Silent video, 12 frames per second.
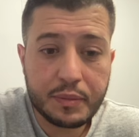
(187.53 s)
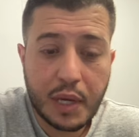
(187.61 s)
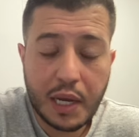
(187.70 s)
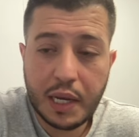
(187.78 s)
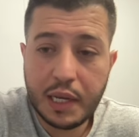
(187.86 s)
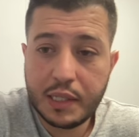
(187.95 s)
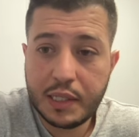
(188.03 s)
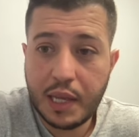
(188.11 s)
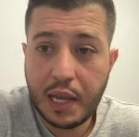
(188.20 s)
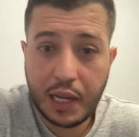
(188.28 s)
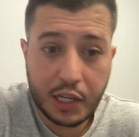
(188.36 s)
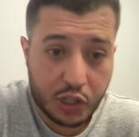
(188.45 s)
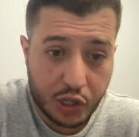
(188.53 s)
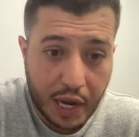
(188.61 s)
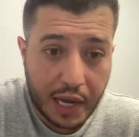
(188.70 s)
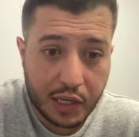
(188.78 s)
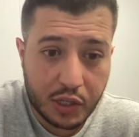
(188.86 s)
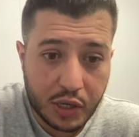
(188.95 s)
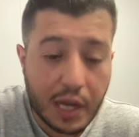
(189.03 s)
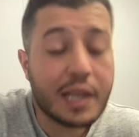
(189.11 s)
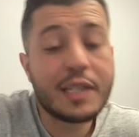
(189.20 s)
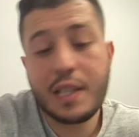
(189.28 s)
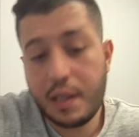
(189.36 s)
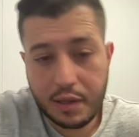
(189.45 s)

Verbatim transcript: is an exchange is a